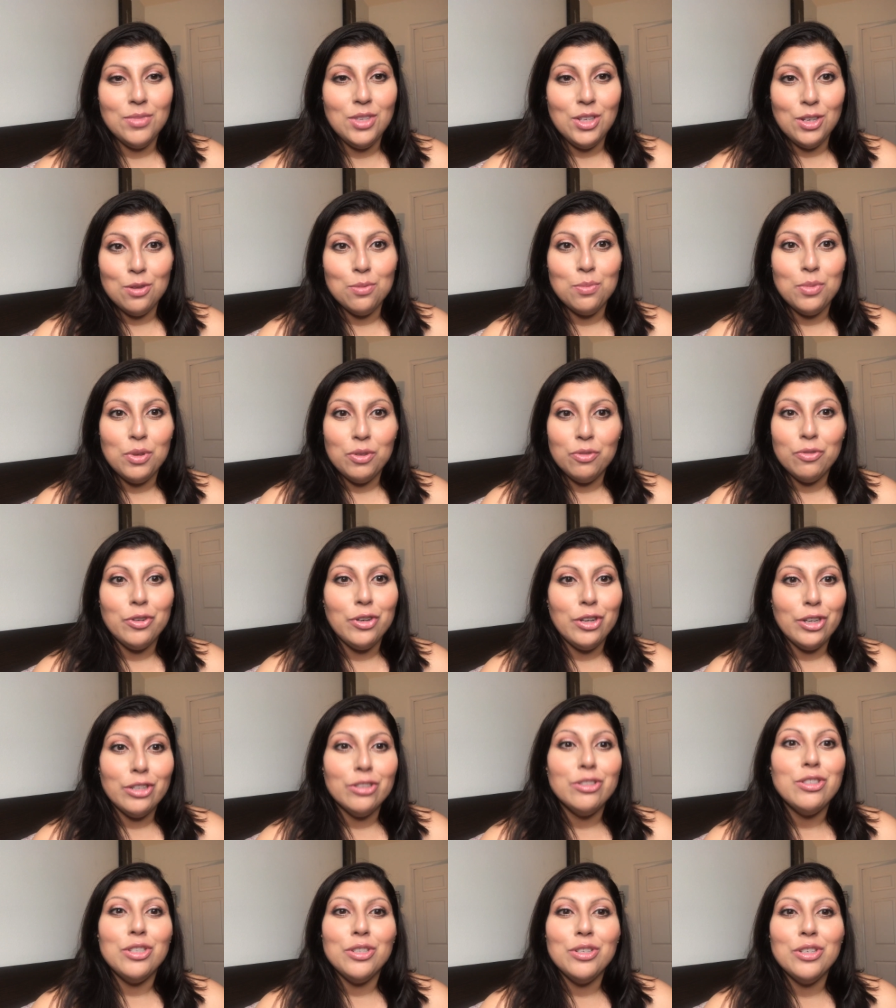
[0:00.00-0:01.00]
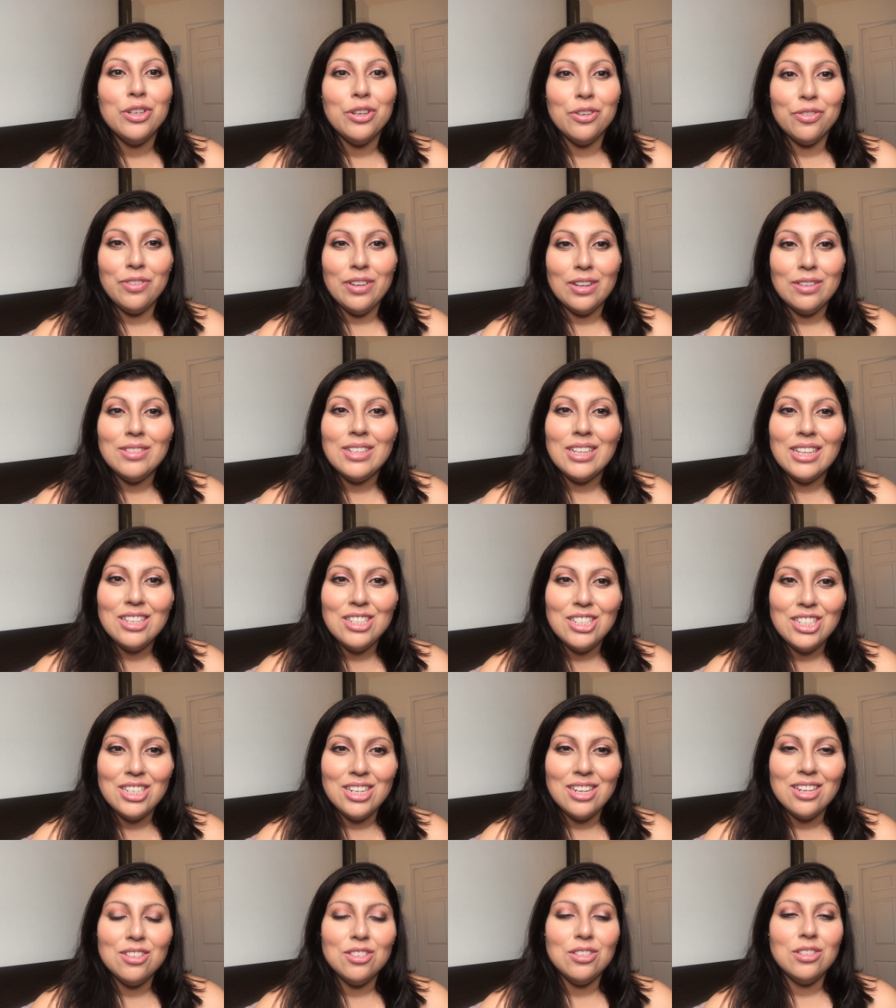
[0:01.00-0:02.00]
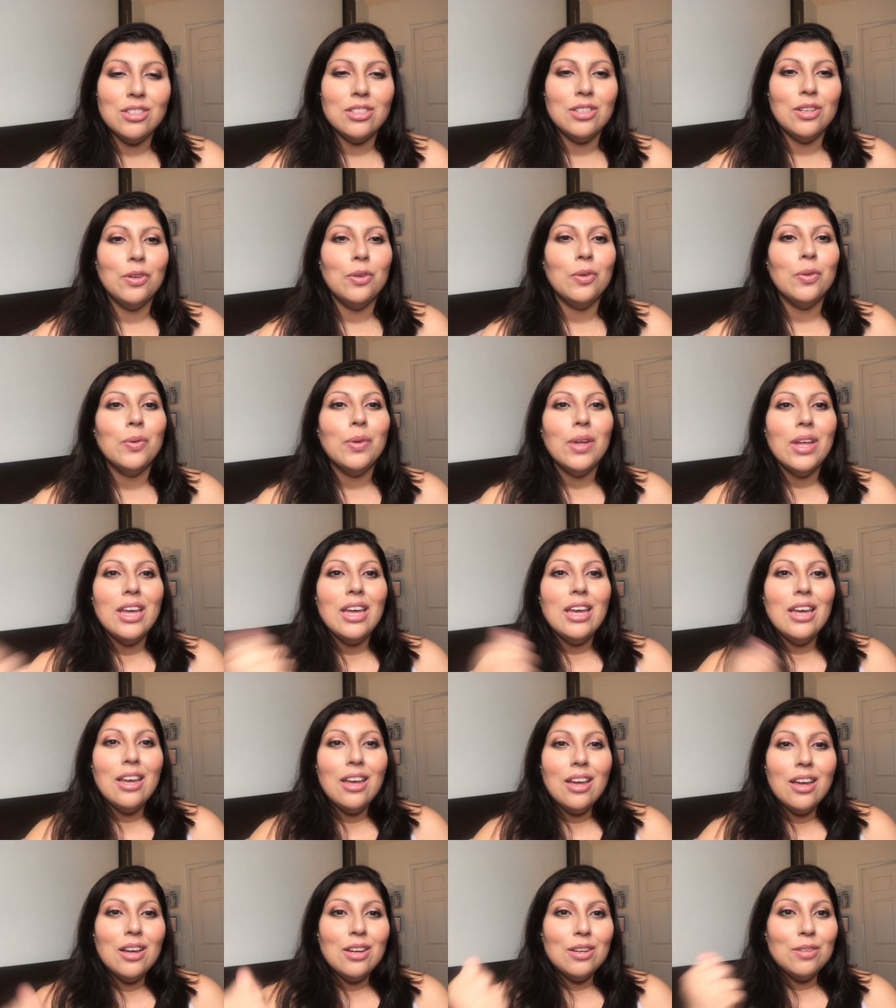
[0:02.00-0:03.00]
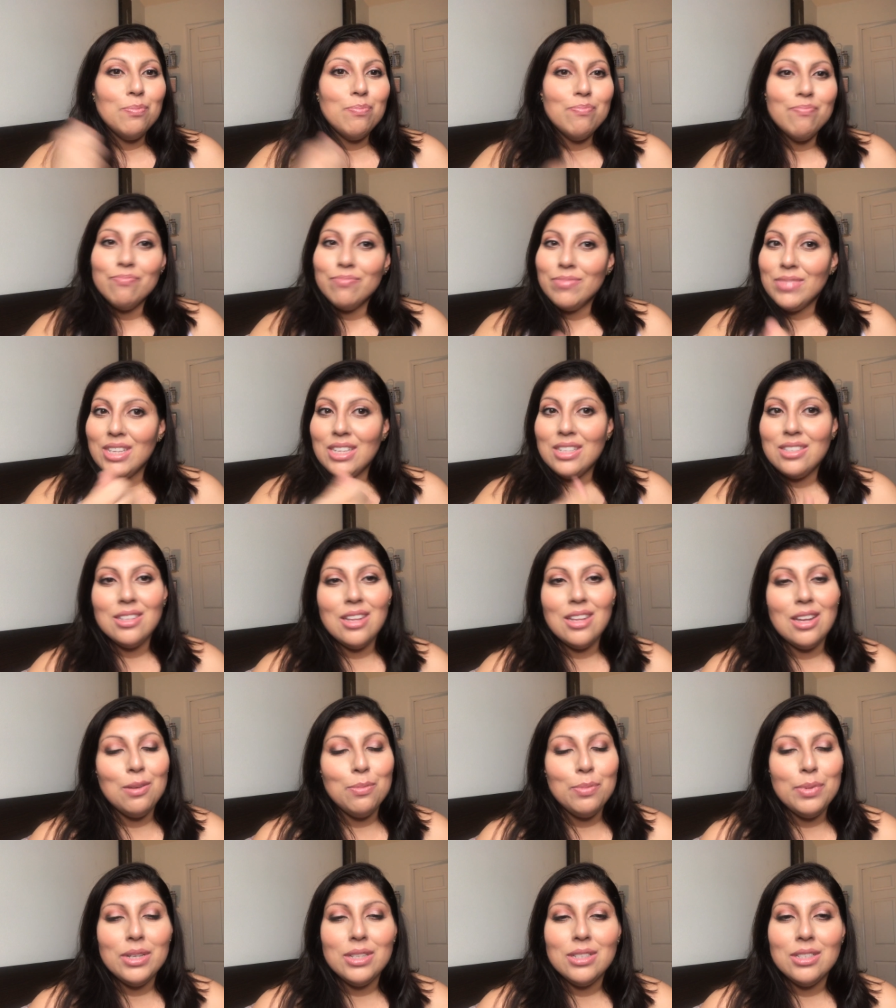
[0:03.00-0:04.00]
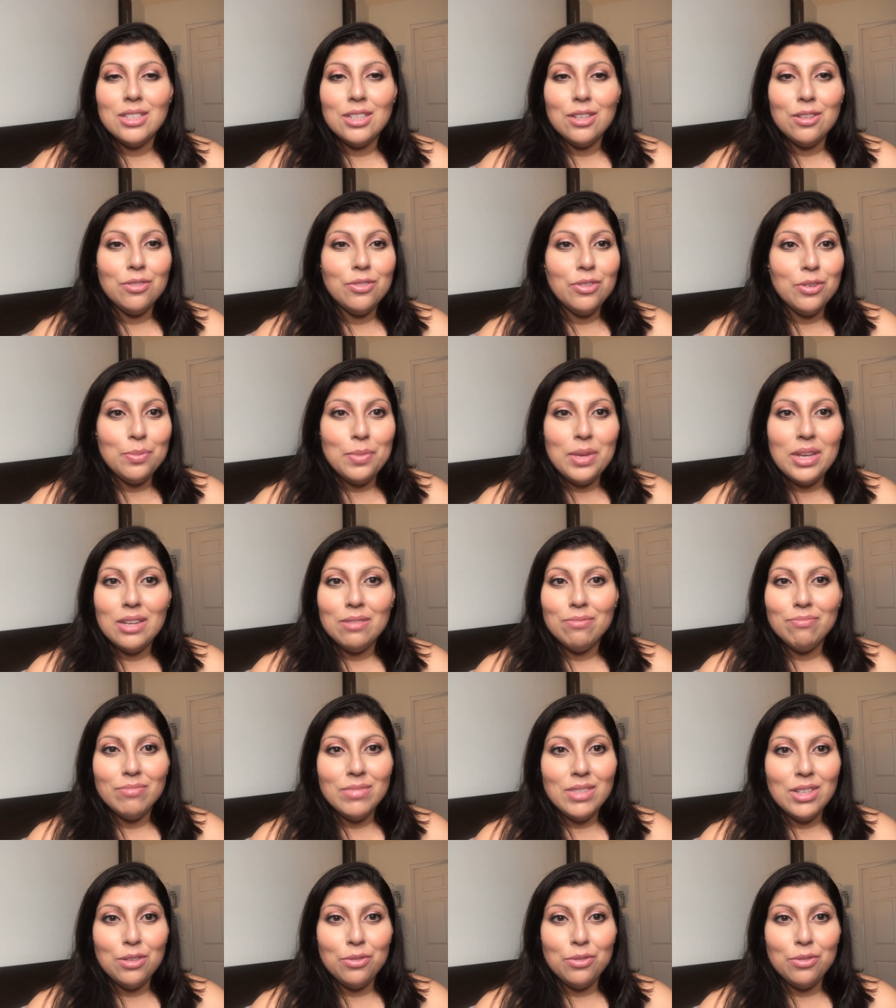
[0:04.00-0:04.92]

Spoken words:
you know, before you do your foundation. So it's not a big deal for me.